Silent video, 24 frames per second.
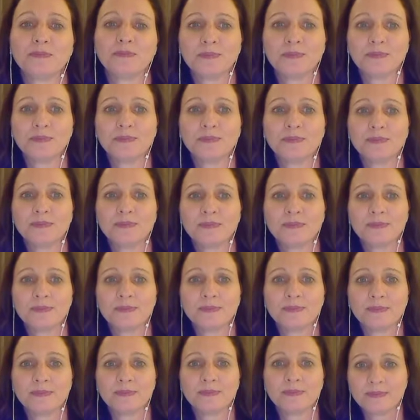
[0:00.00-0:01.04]

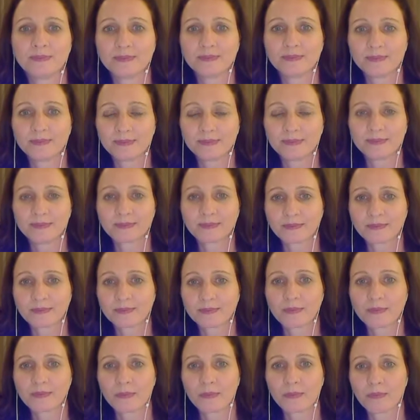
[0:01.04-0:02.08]

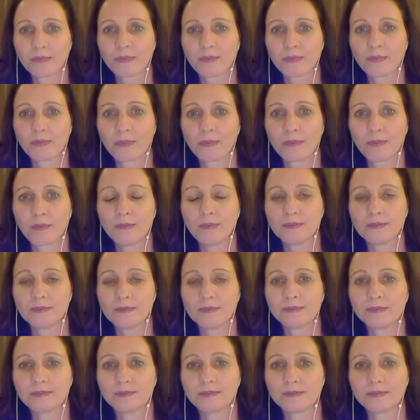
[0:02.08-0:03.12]

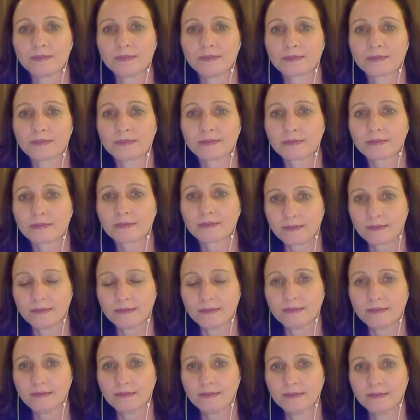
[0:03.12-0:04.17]

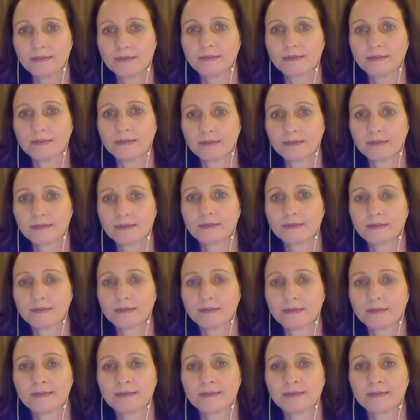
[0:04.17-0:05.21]

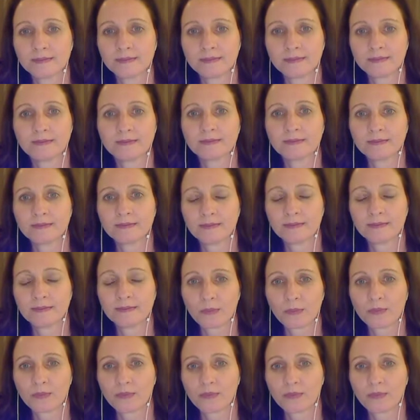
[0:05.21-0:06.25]

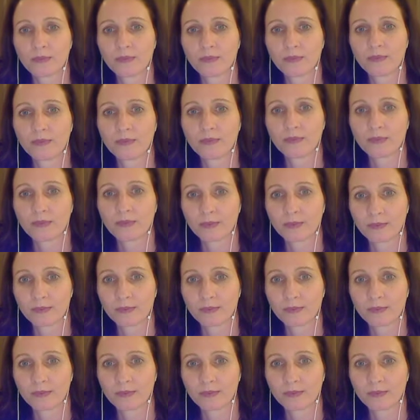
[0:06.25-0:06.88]
[no speech]